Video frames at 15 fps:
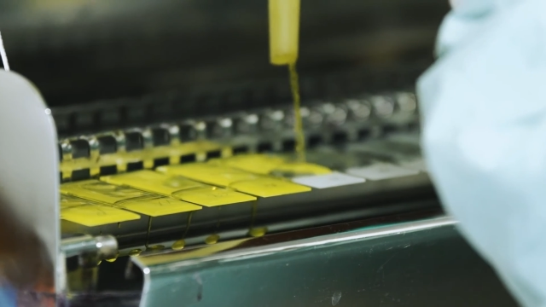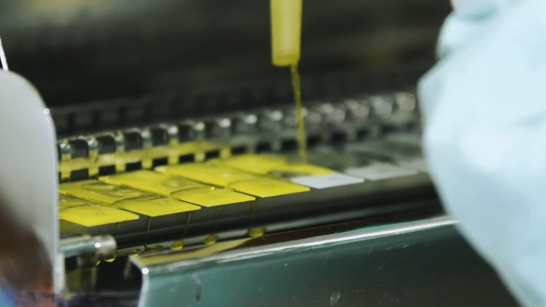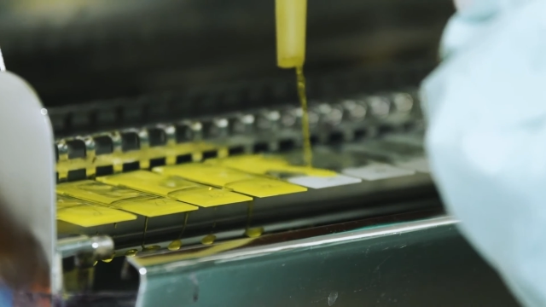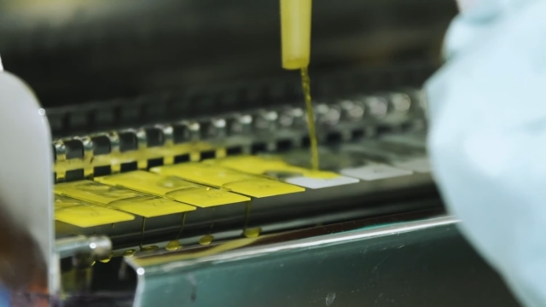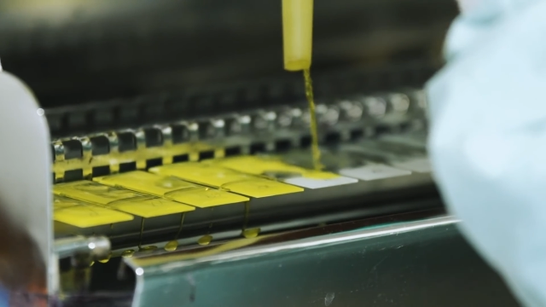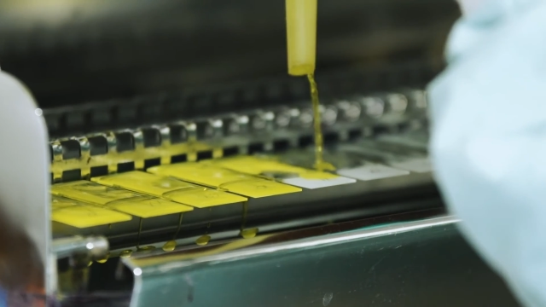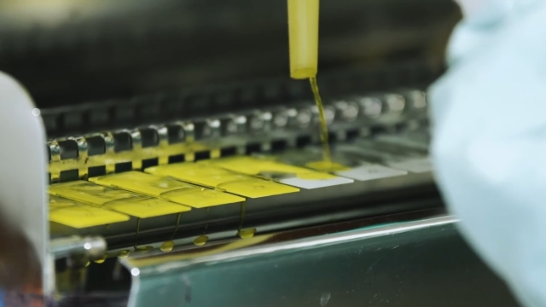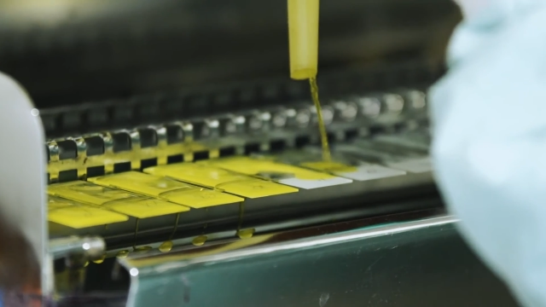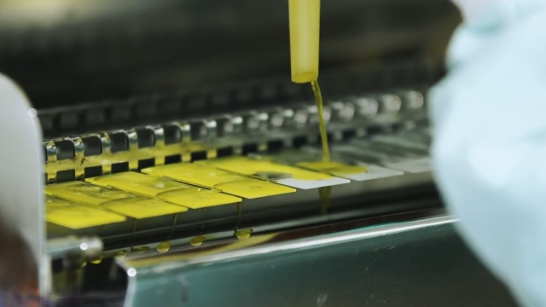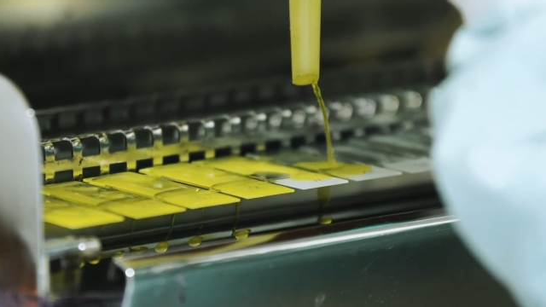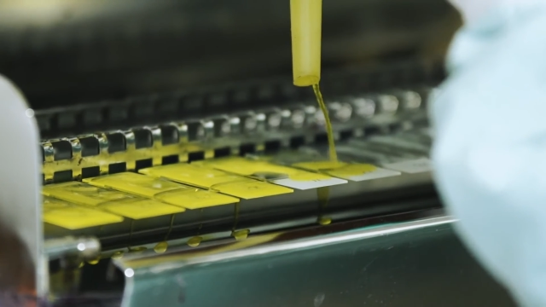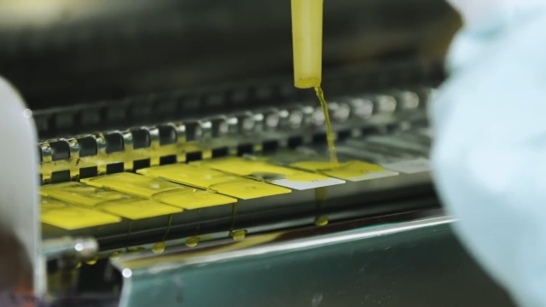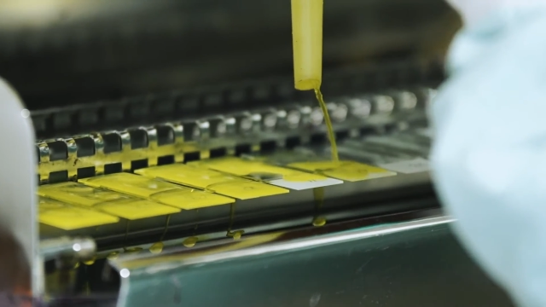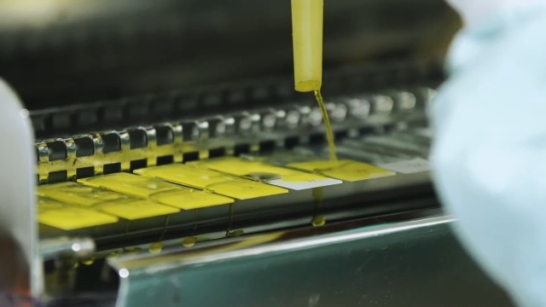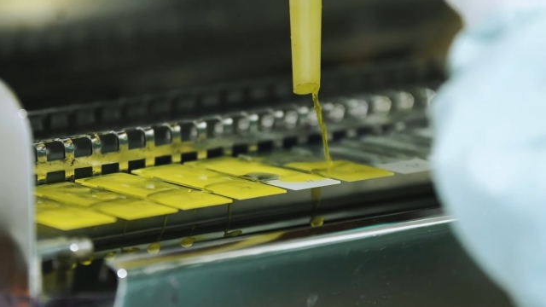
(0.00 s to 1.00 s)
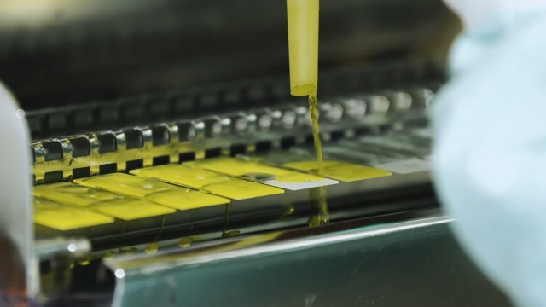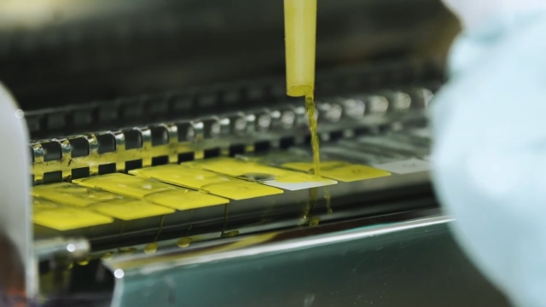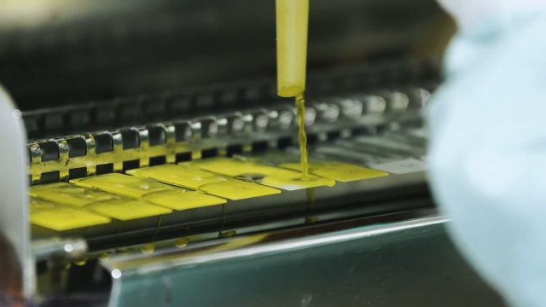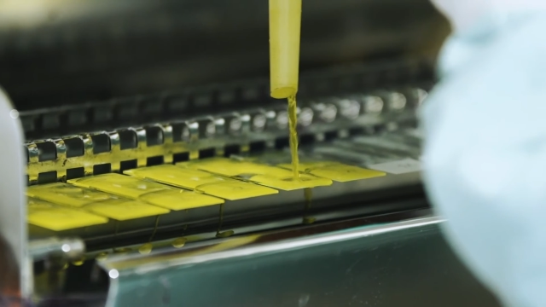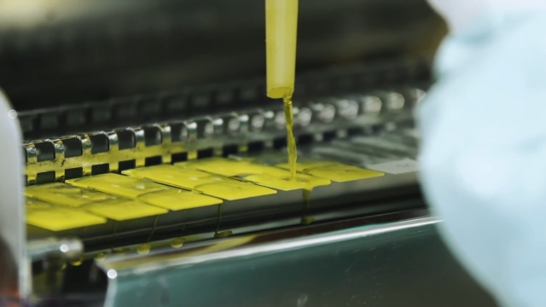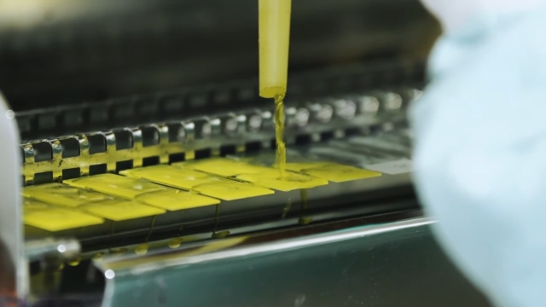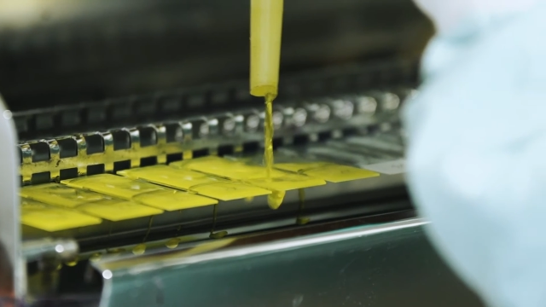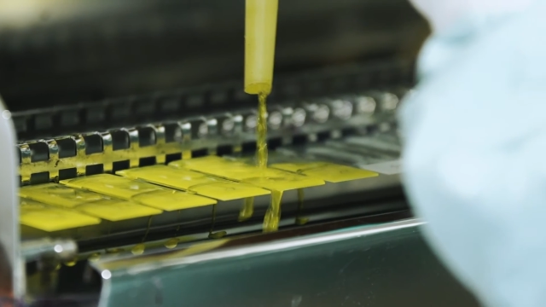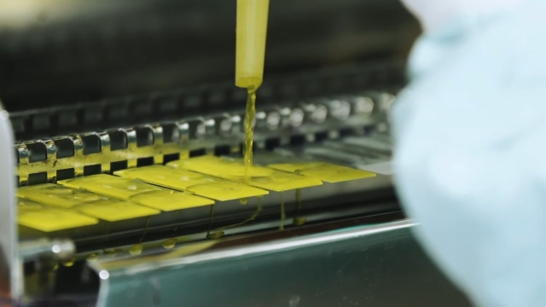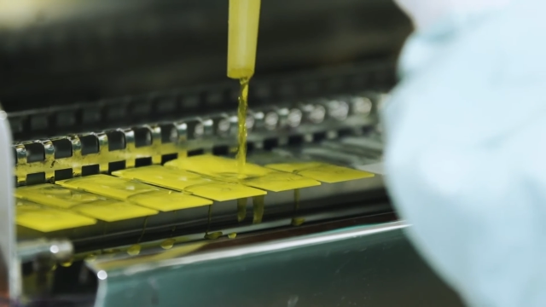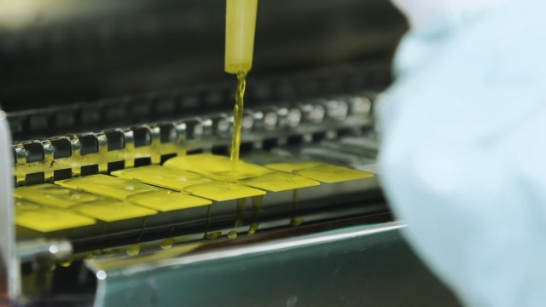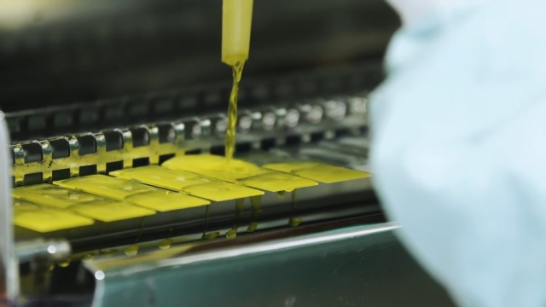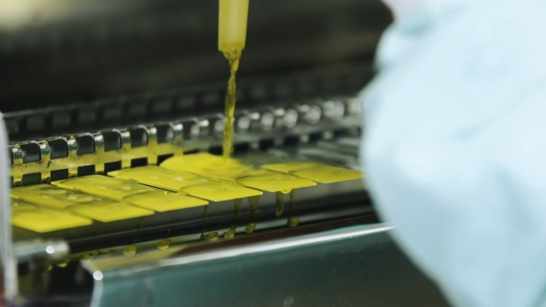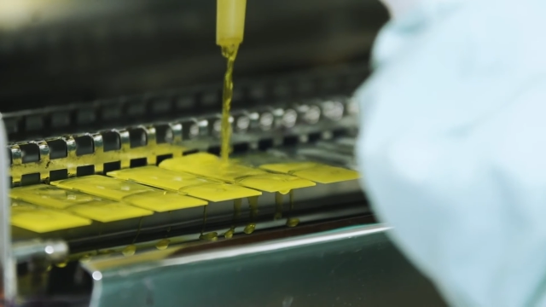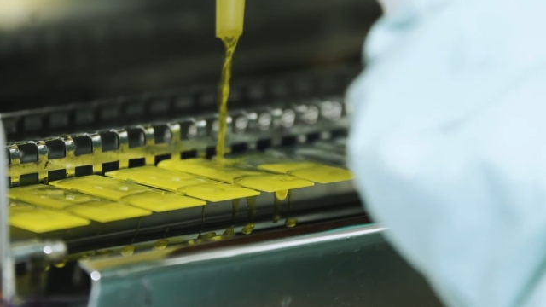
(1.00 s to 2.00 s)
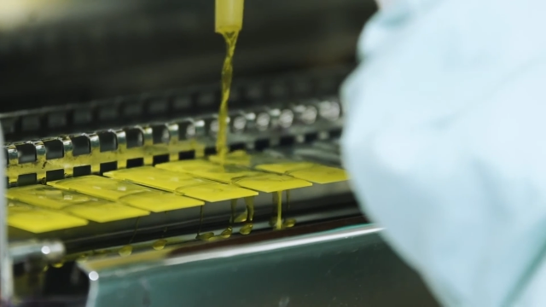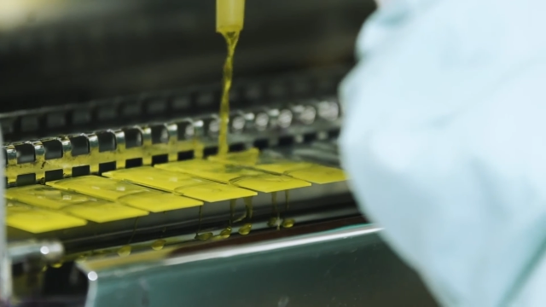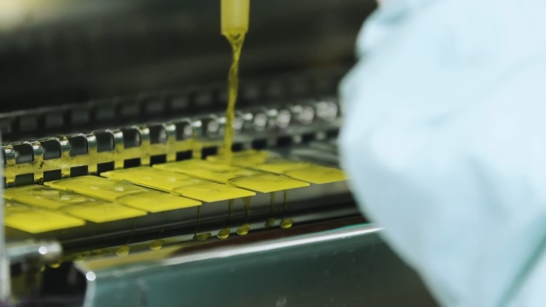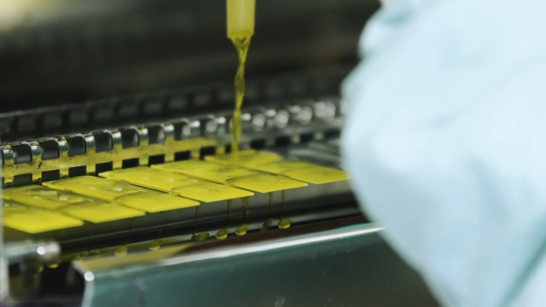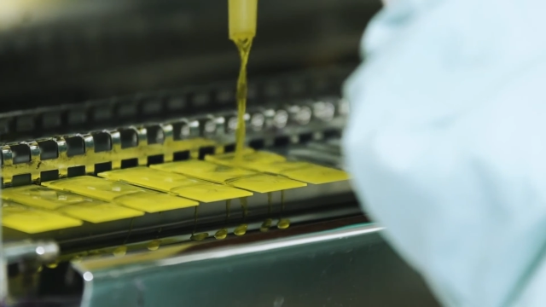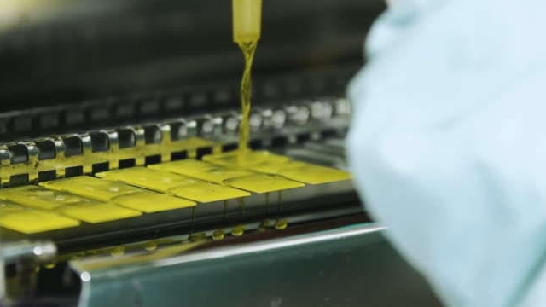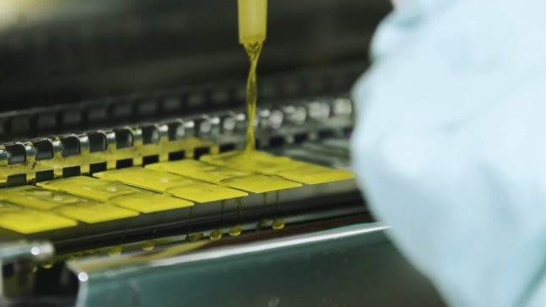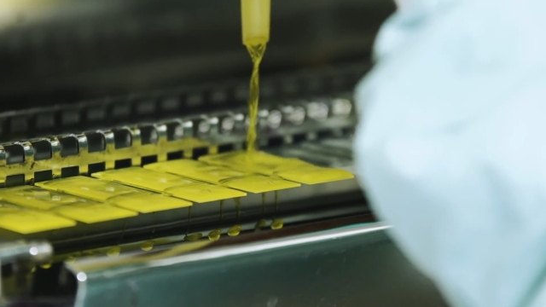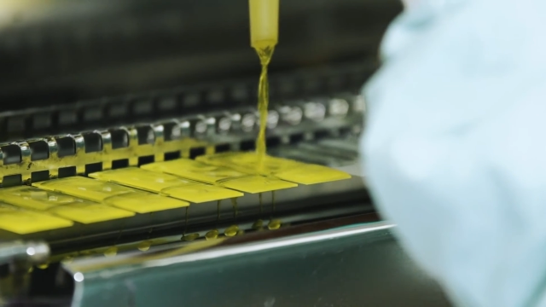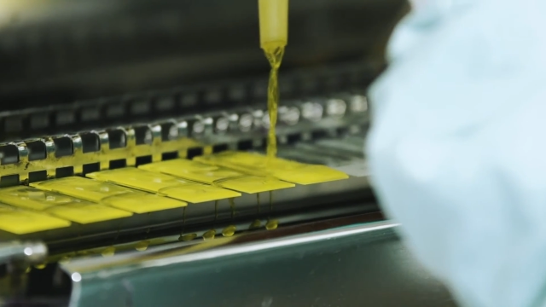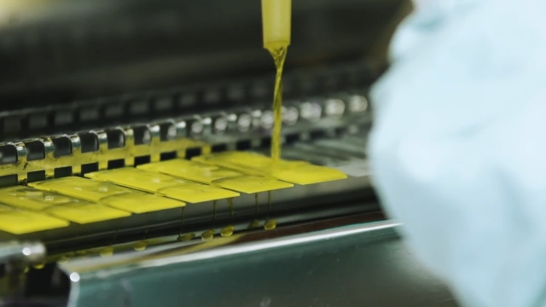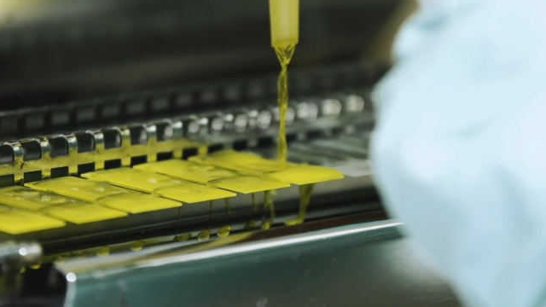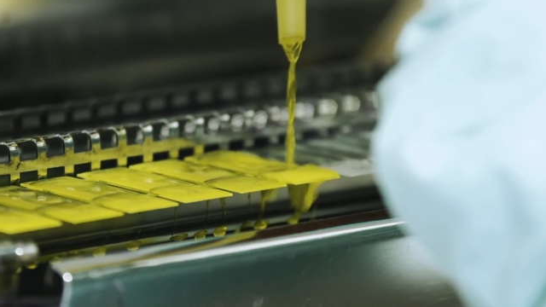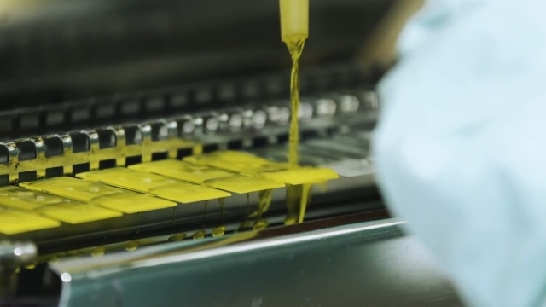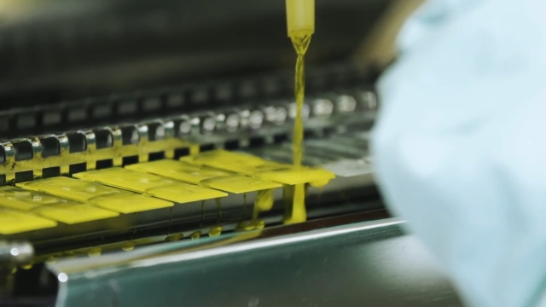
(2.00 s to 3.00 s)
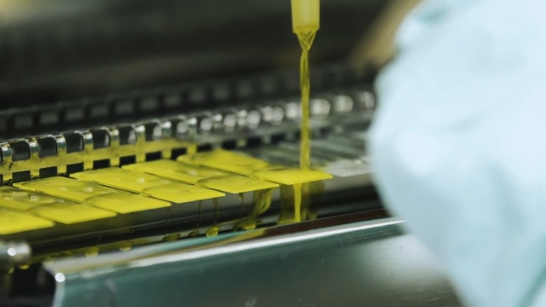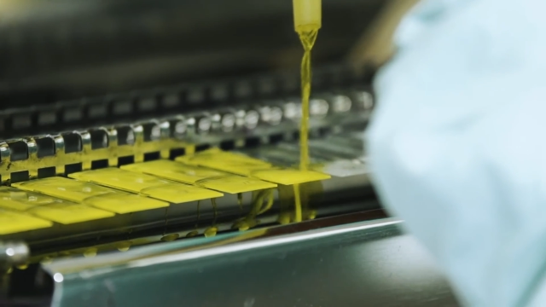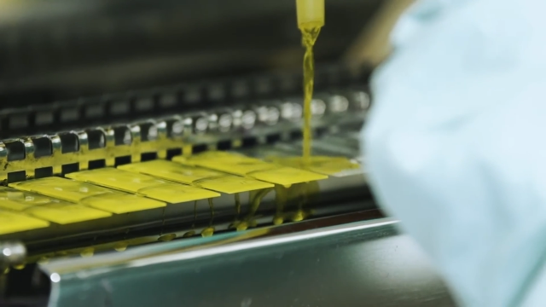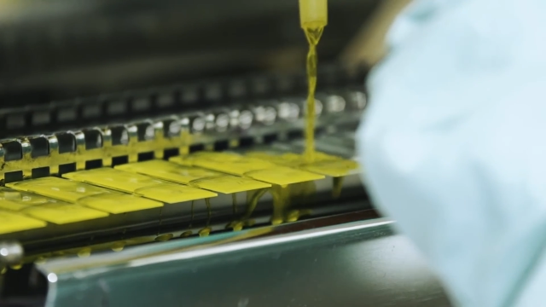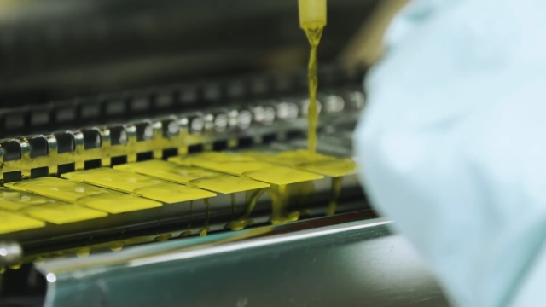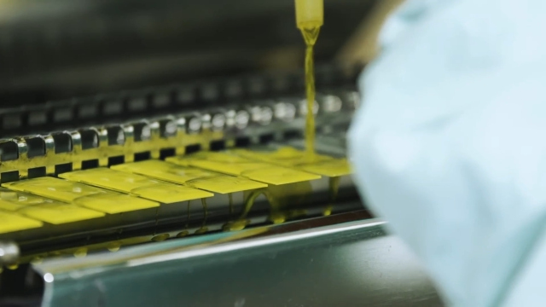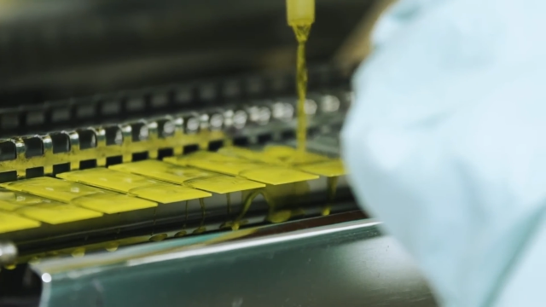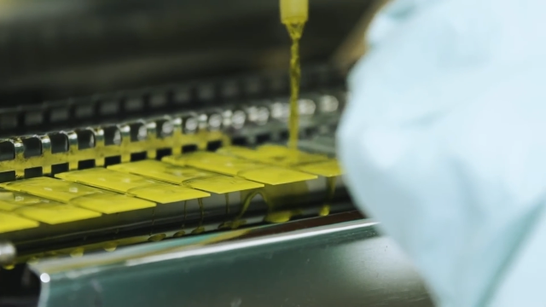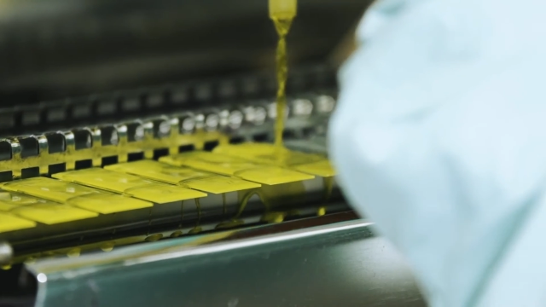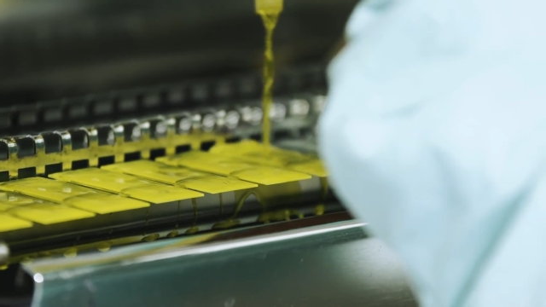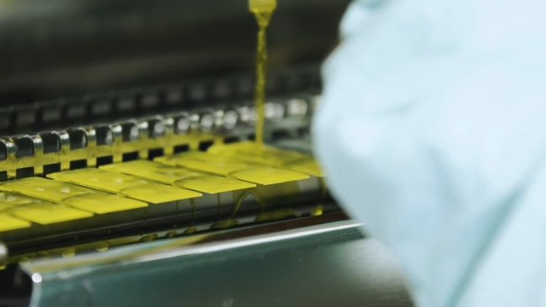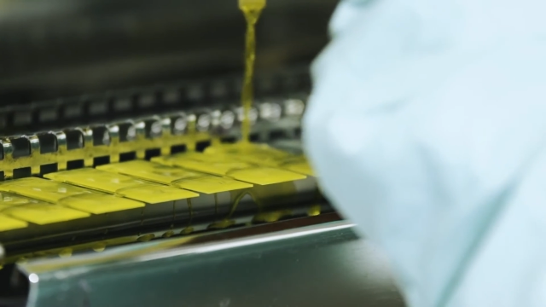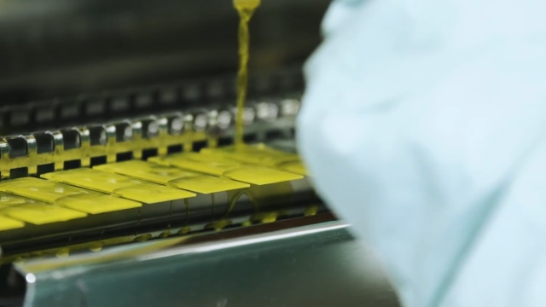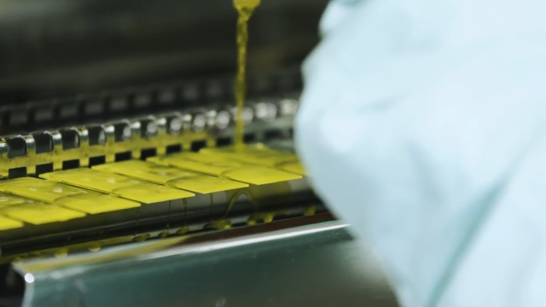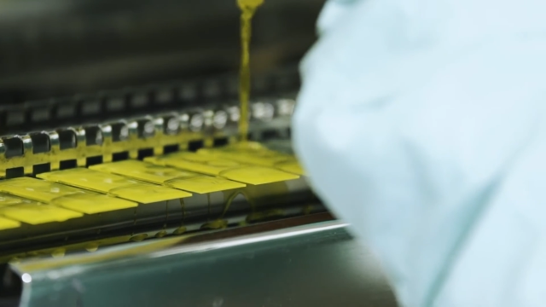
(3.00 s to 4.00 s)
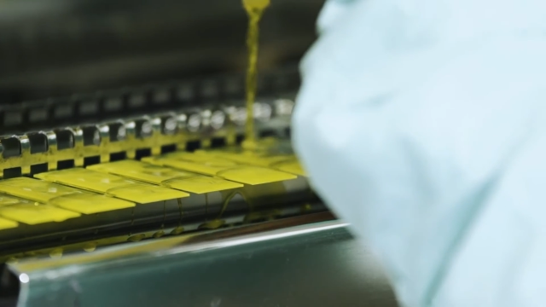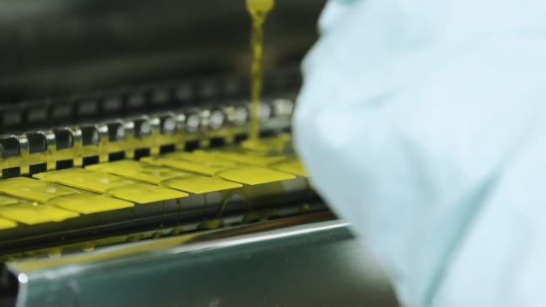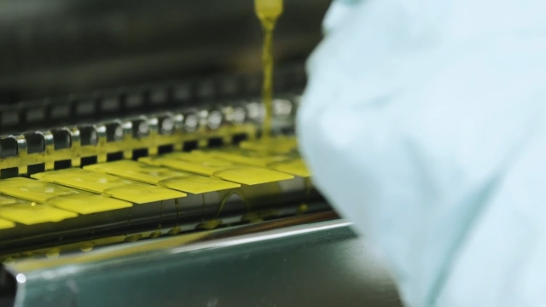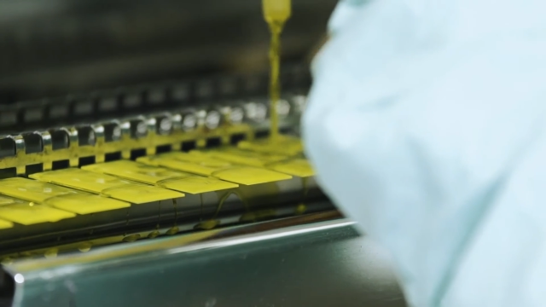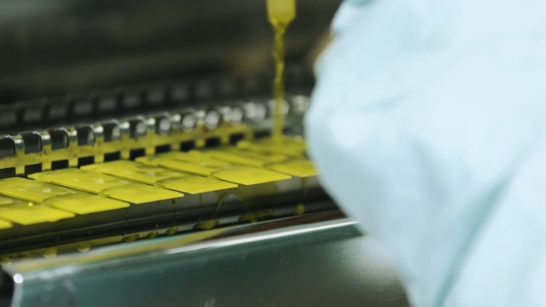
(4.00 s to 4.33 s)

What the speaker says: [unreadable: no face in view]